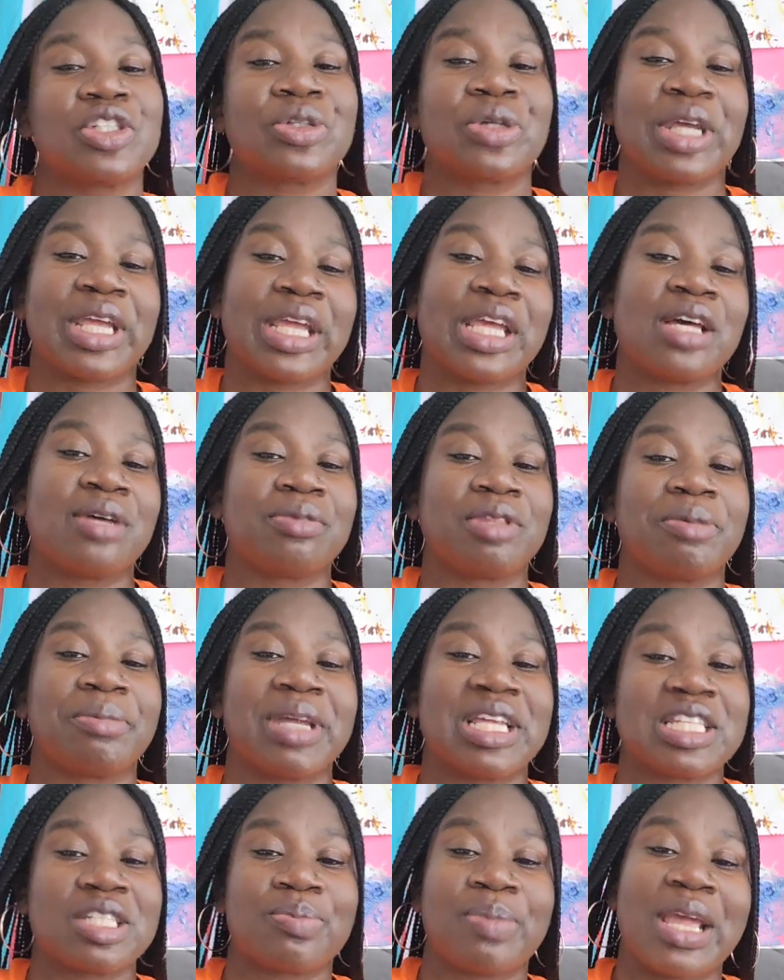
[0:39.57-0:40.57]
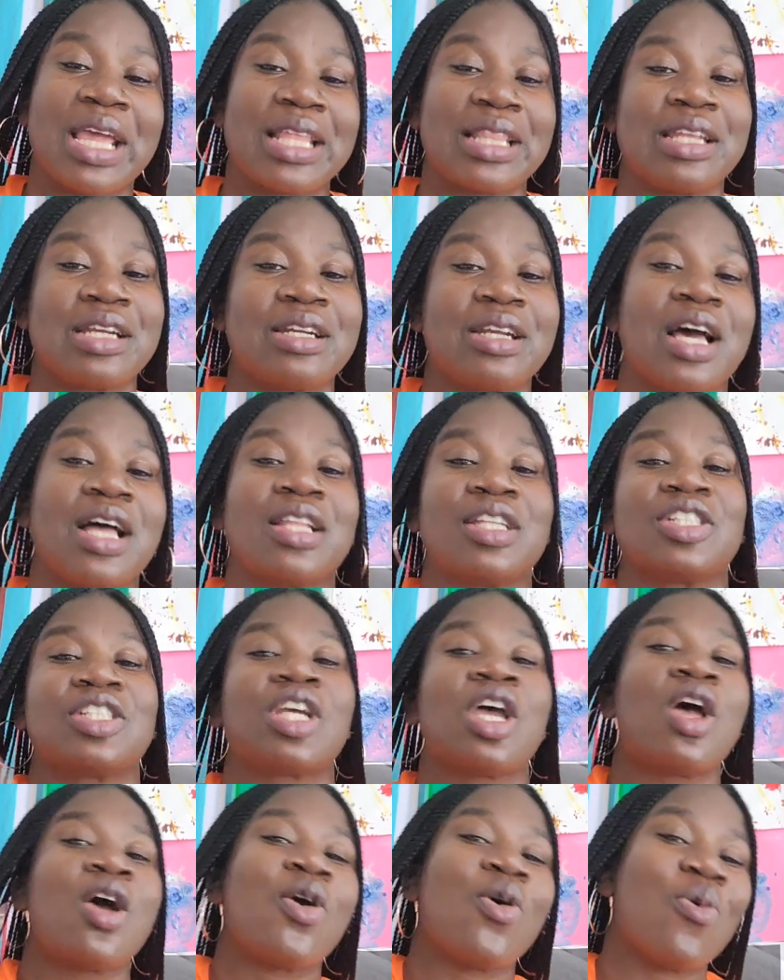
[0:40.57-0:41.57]
you can help them expand their
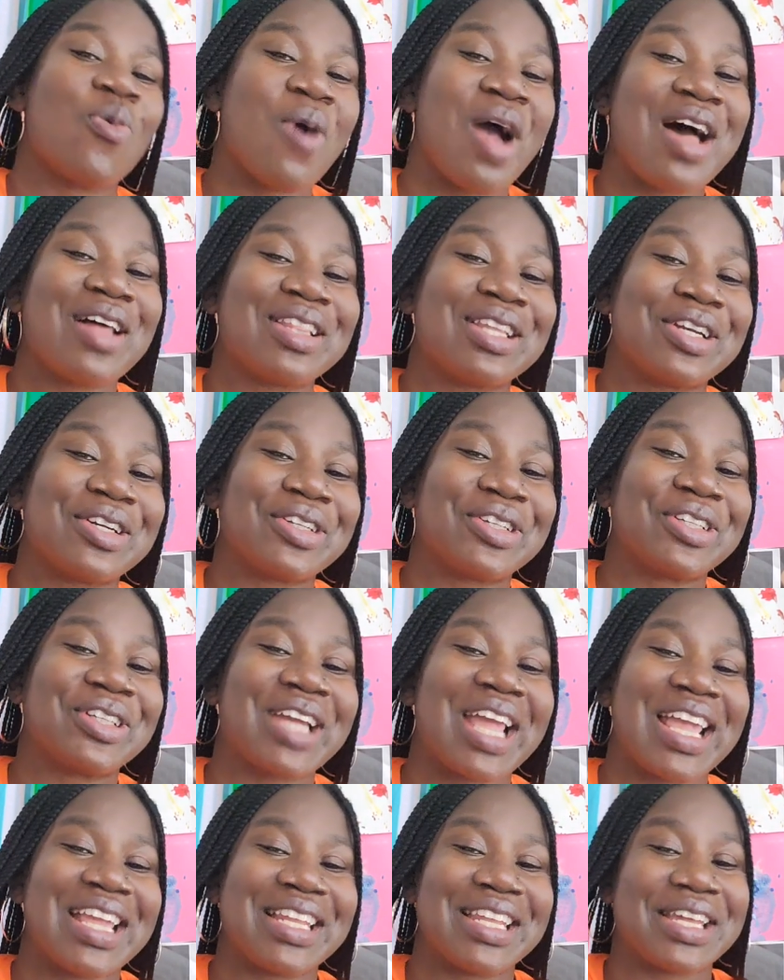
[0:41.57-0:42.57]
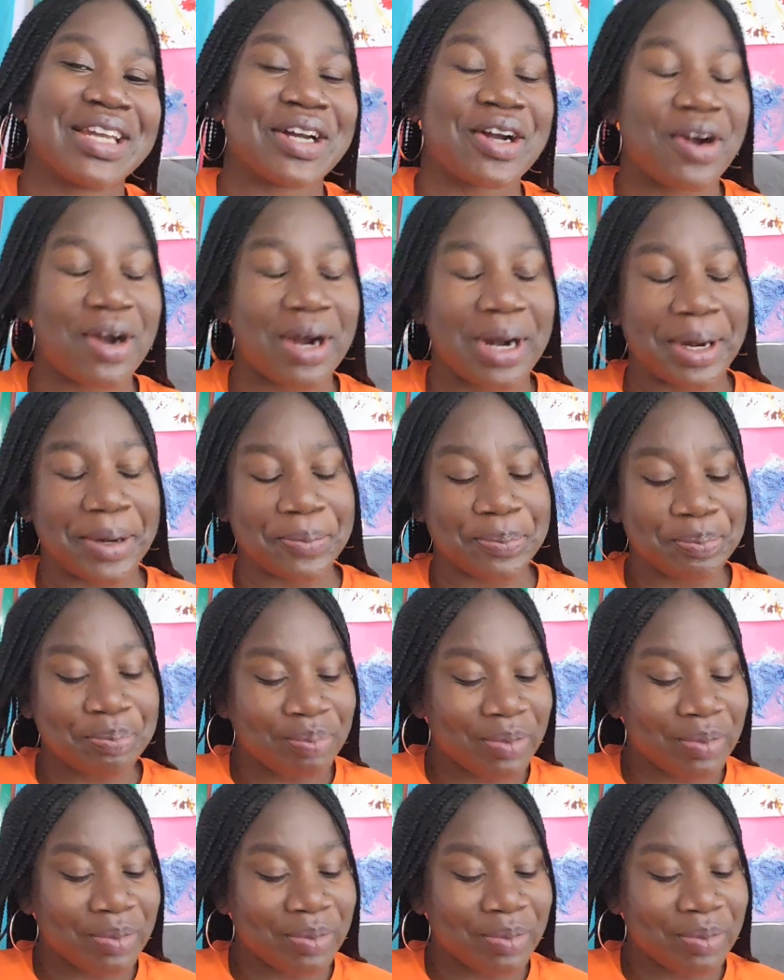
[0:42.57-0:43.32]
knowledge while they're creating their art.